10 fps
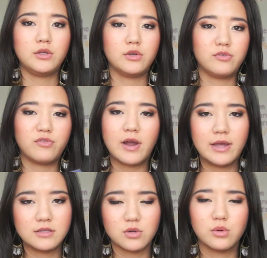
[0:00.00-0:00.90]
your
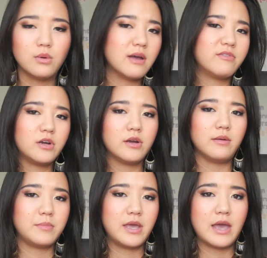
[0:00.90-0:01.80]
friends or
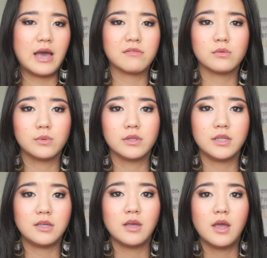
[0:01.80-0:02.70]
whoever may have a
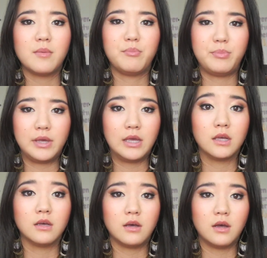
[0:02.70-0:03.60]
really
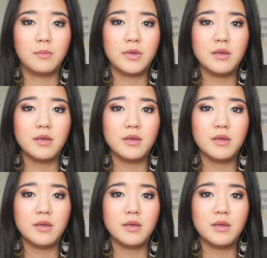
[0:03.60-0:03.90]
big um,